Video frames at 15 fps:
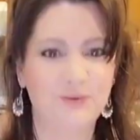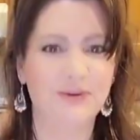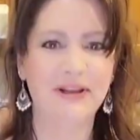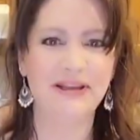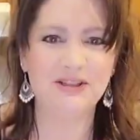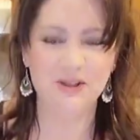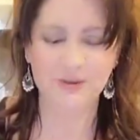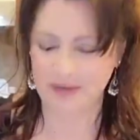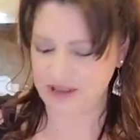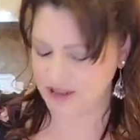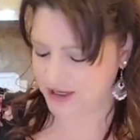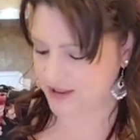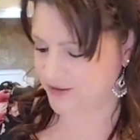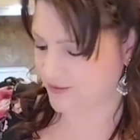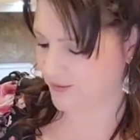get too much
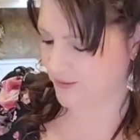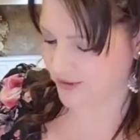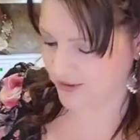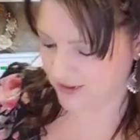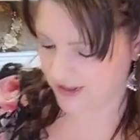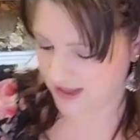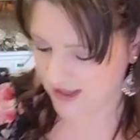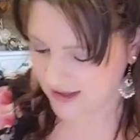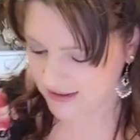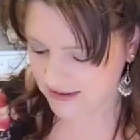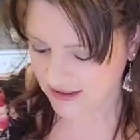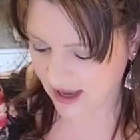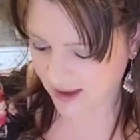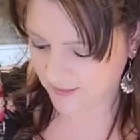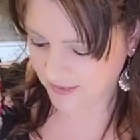either, or
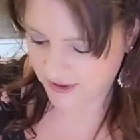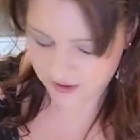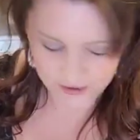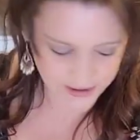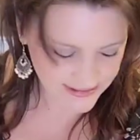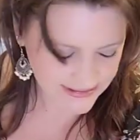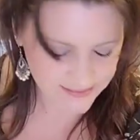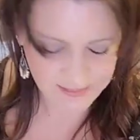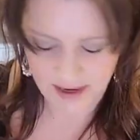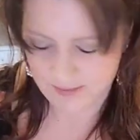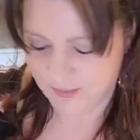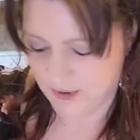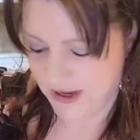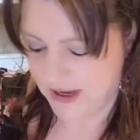the crust might break